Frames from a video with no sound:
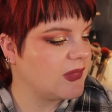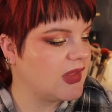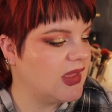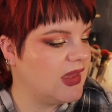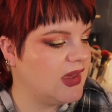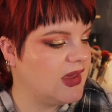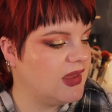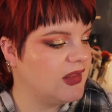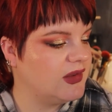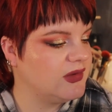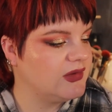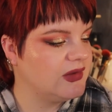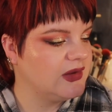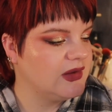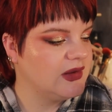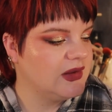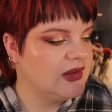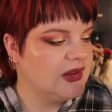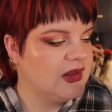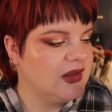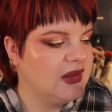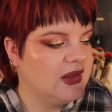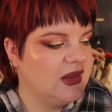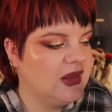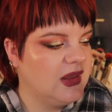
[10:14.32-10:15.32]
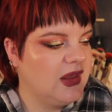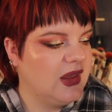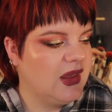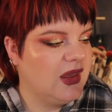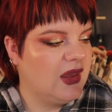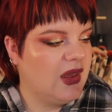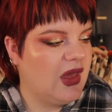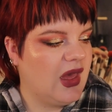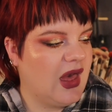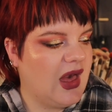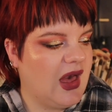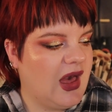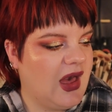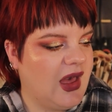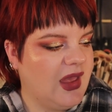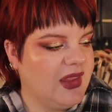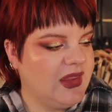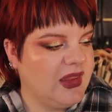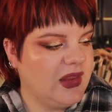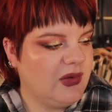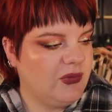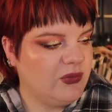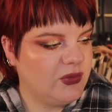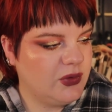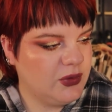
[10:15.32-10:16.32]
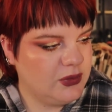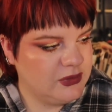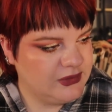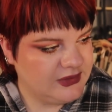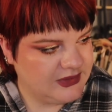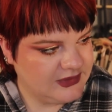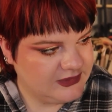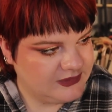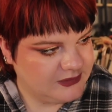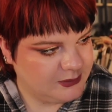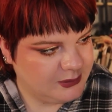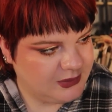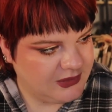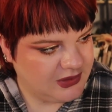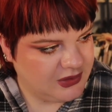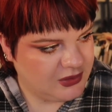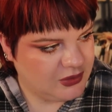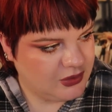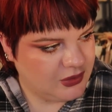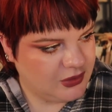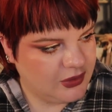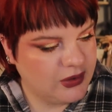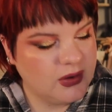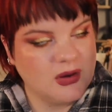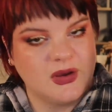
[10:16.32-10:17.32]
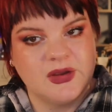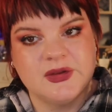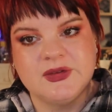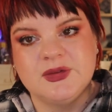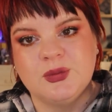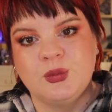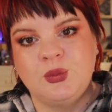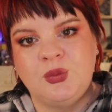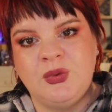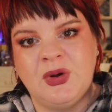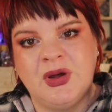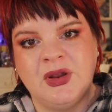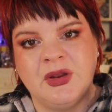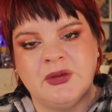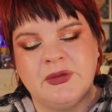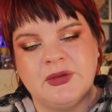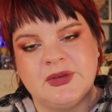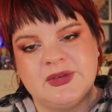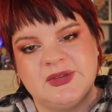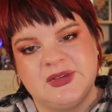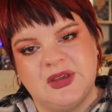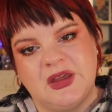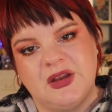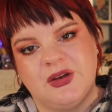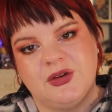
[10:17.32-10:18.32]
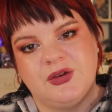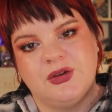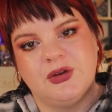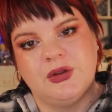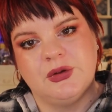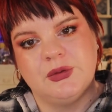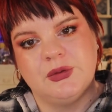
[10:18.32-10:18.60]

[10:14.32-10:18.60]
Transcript: and I enrolled this because one of the scent